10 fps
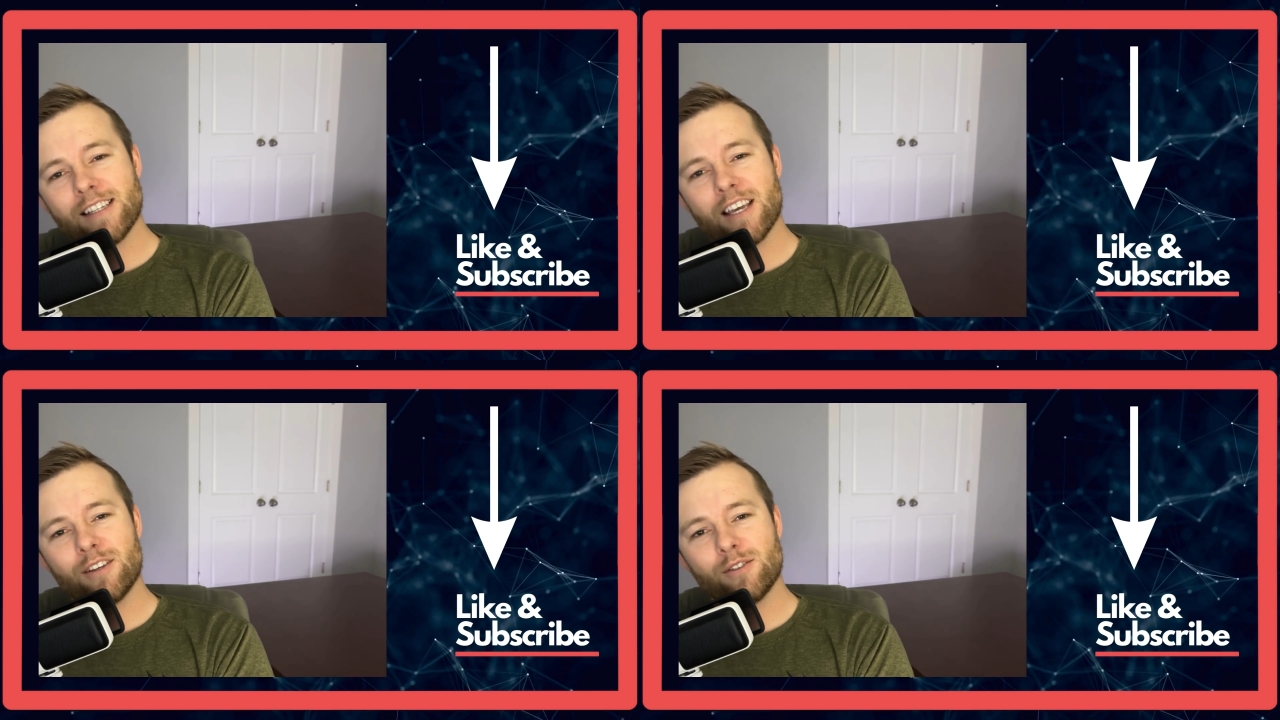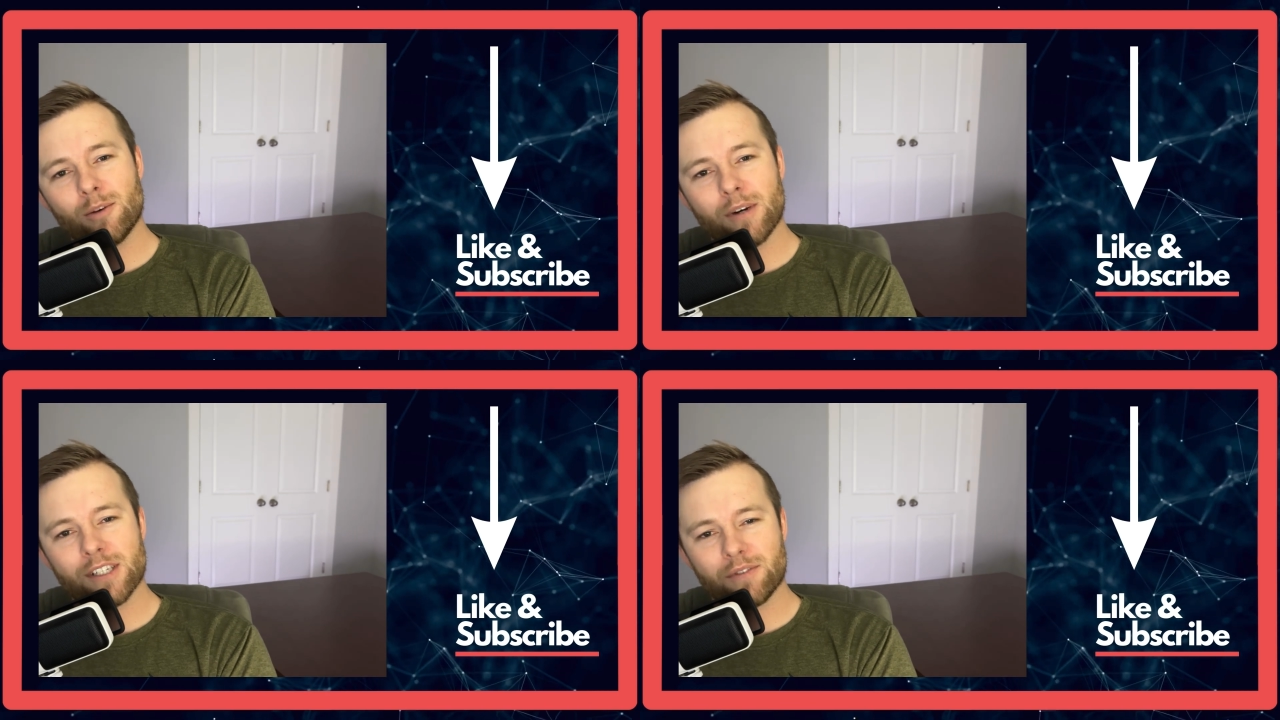thank you so
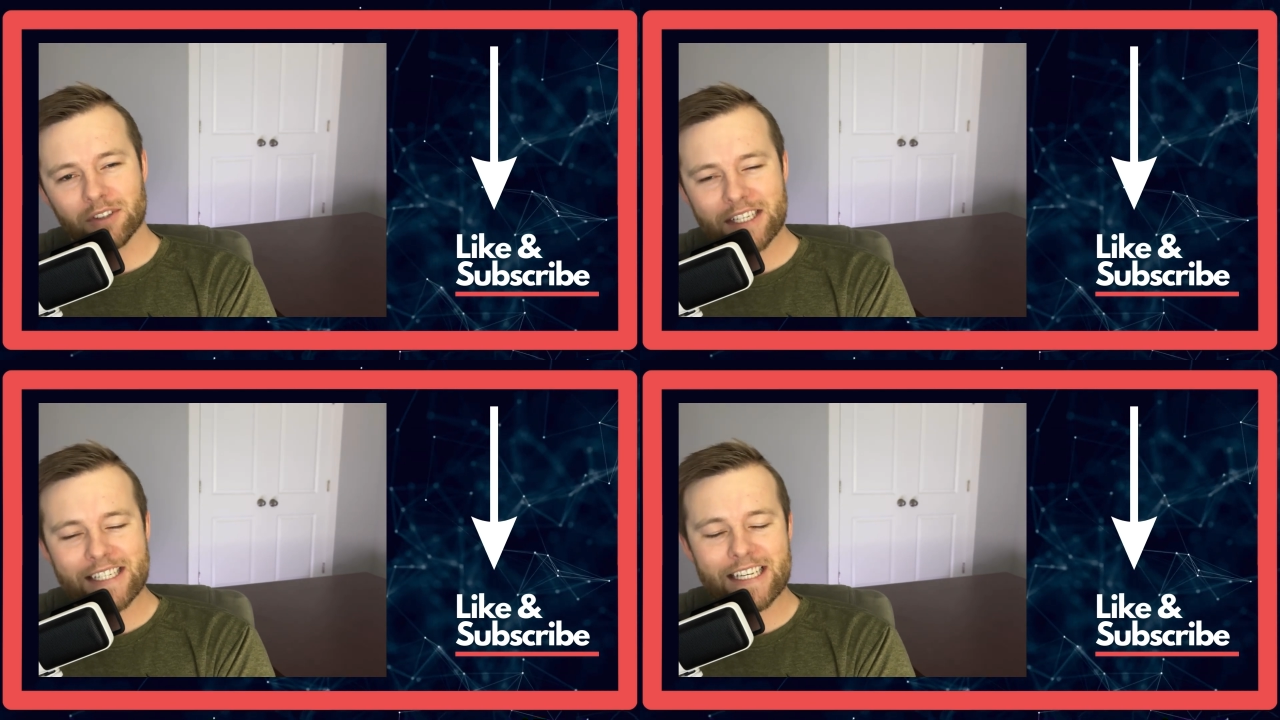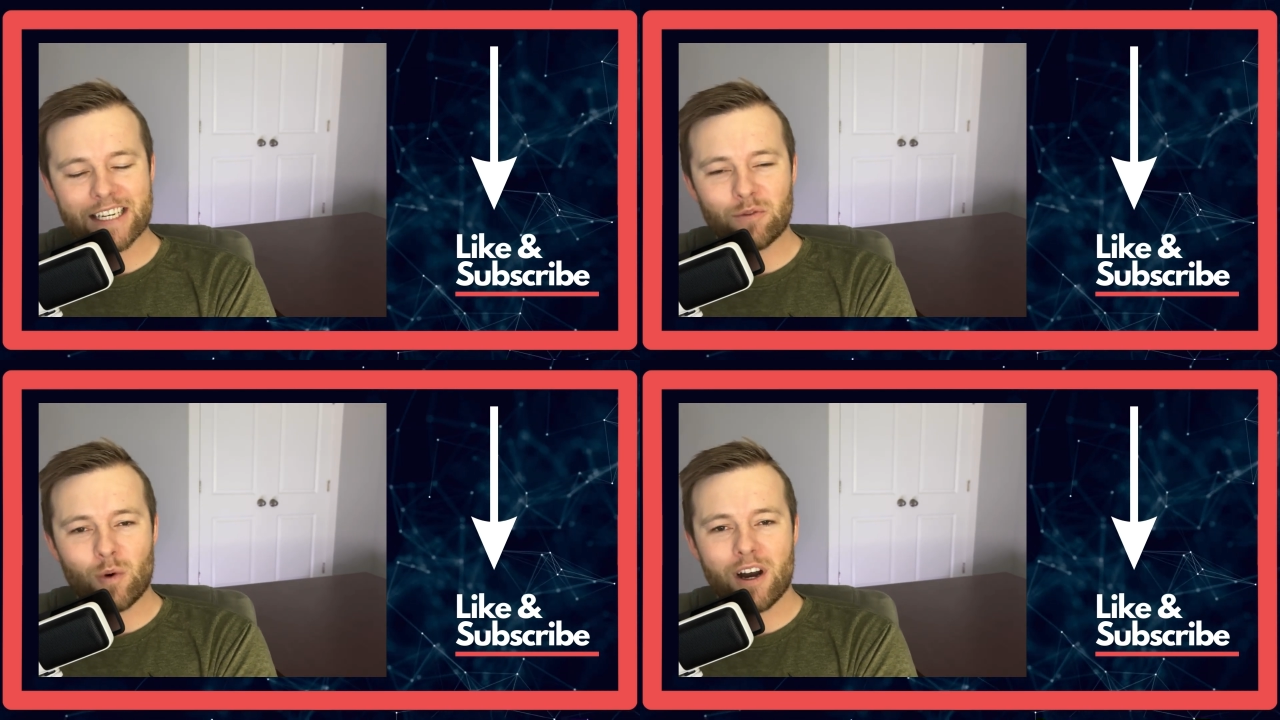much for listening
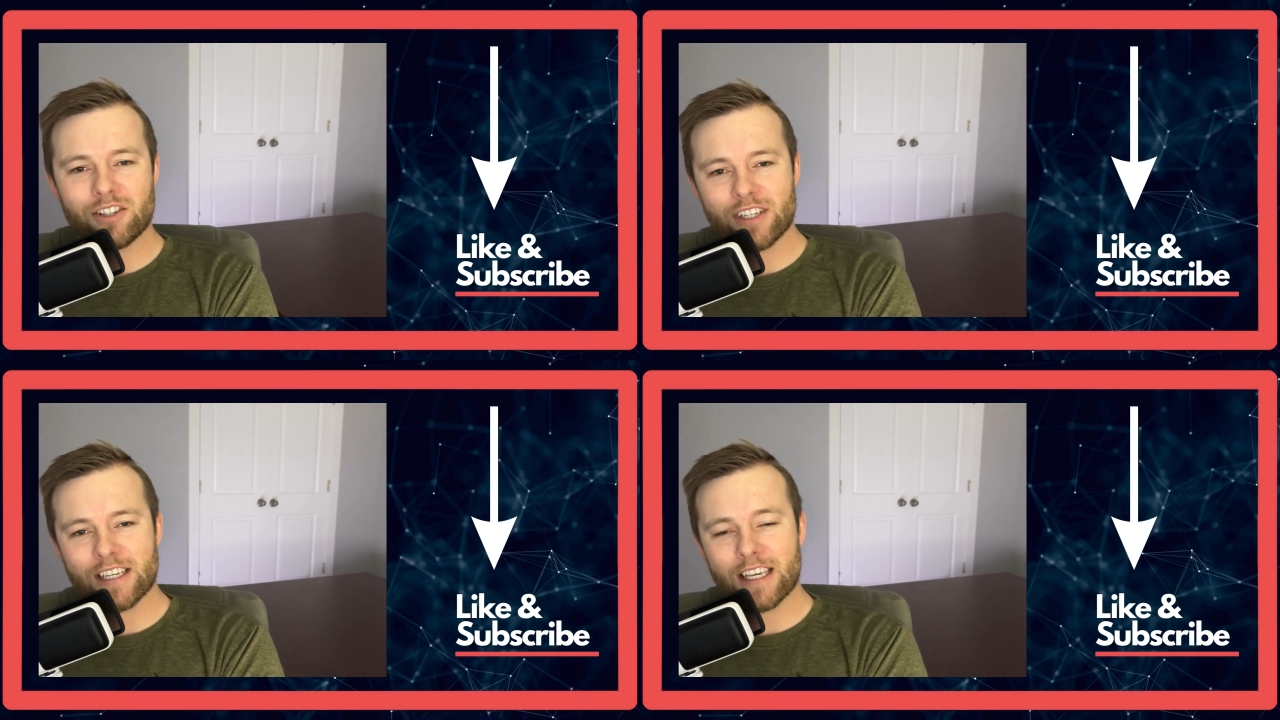and watching.